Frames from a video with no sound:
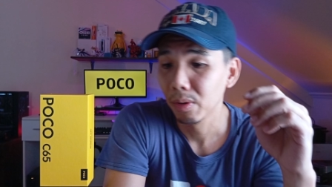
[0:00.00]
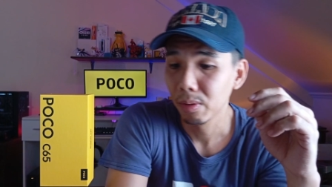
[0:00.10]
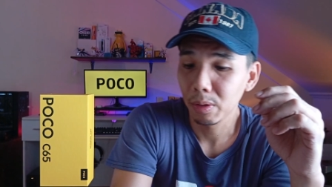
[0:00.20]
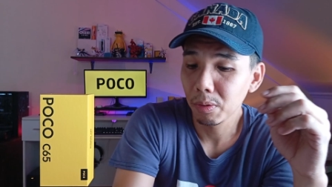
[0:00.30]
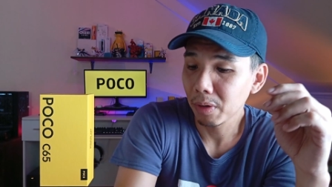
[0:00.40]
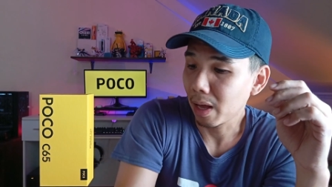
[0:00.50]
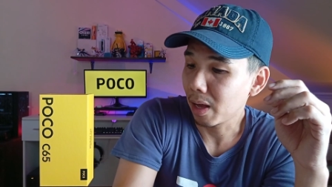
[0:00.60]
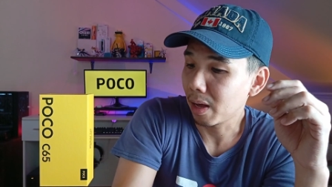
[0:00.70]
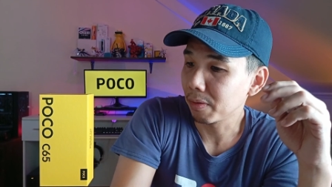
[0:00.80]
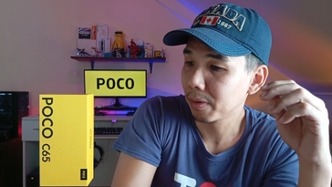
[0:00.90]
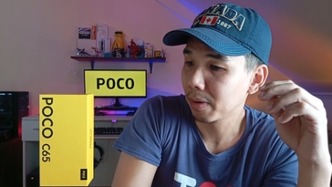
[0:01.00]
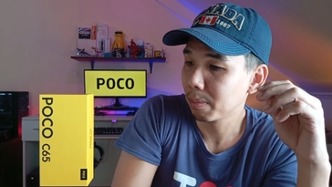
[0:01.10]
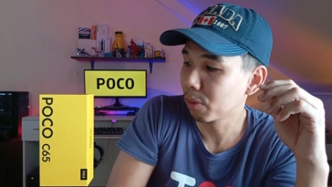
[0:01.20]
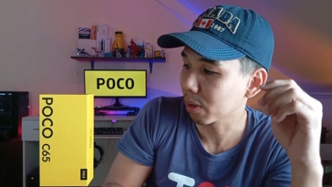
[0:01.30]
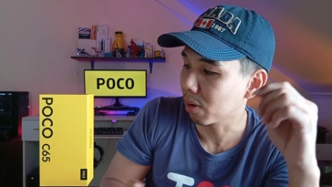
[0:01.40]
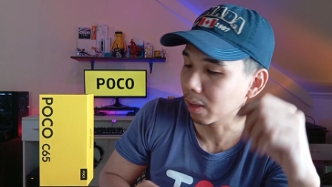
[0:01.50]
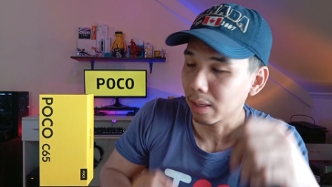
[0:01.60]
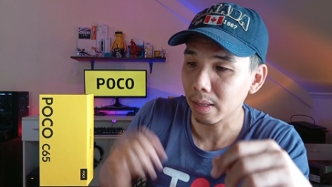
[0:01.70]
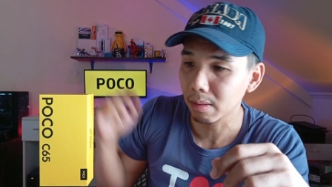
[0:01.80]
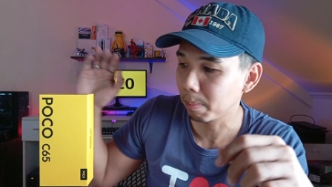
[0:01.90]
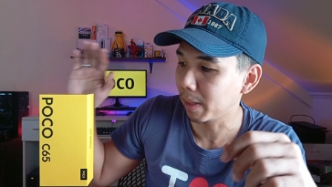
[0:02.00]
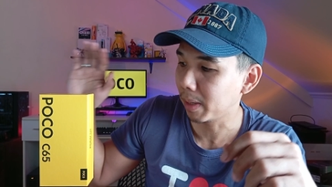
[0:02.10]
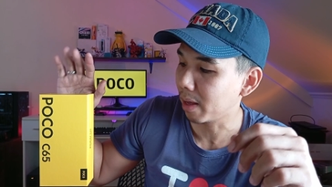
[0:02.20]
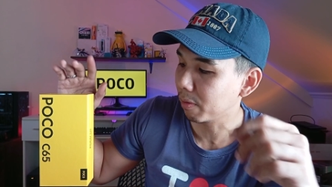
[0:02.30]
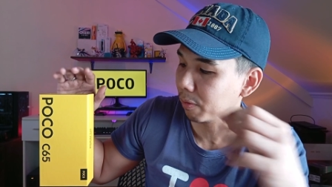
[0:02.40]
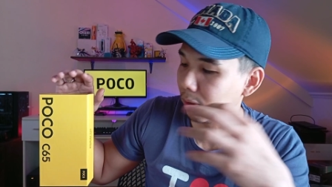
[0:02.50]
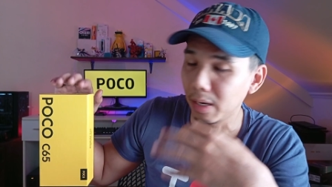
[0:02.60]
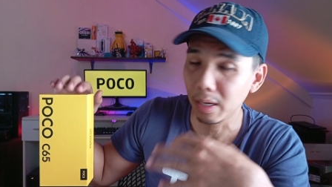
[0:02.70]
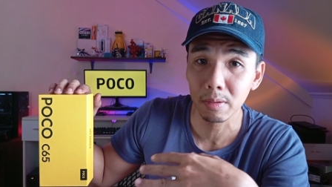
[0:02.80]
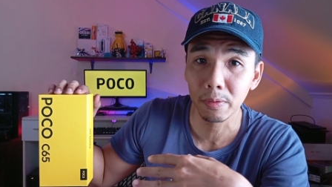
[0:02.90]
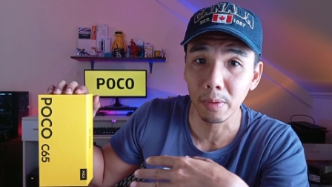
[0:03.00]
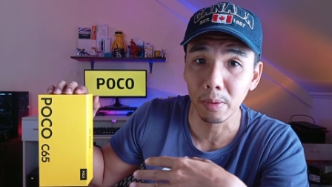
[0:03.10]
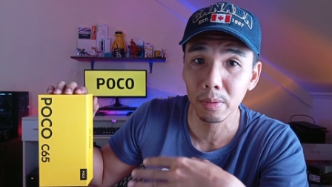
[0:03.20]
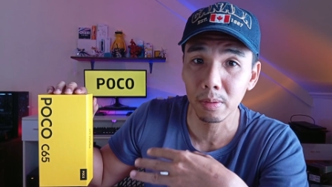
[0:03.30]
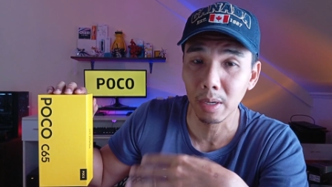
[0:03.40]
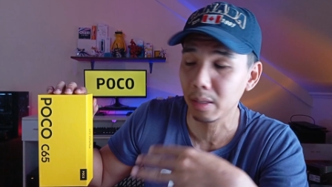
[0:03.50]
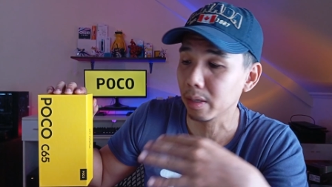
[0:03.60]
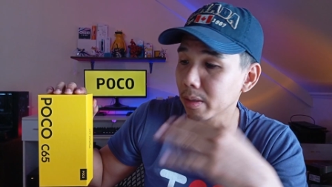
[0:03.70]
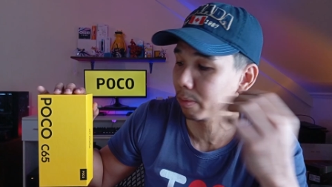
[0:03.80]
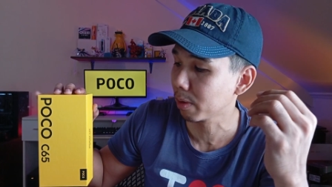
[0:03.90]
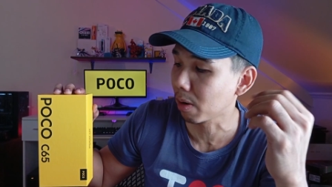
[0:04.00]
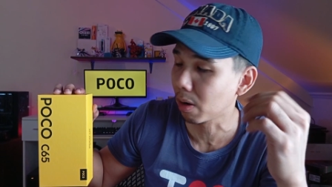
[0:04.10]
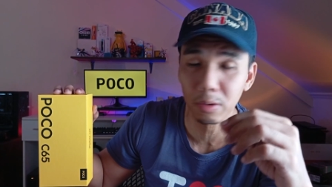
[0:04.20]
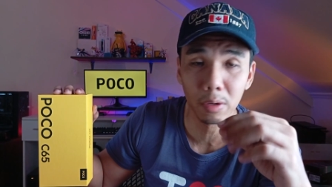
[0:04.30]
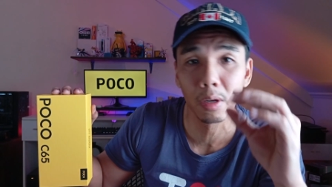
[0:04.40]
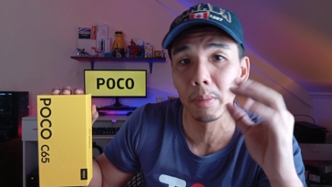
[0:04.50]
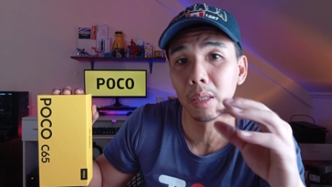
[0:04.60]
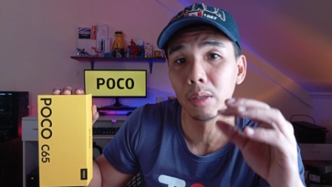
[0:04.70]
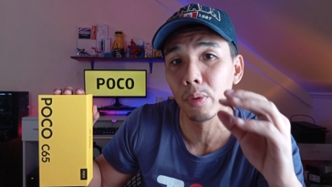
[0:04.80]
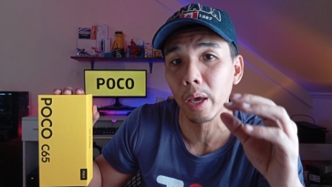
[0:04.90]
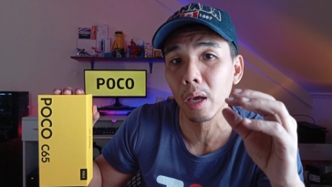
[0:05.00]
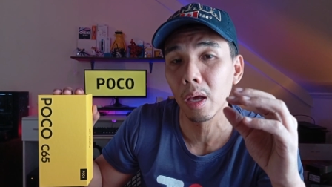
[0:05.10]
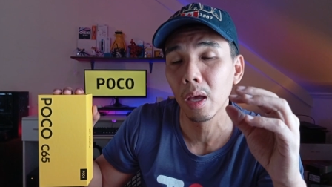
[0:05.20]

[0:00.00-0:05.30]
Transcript: we do have more content planned for this phone right here. We're also going to be doing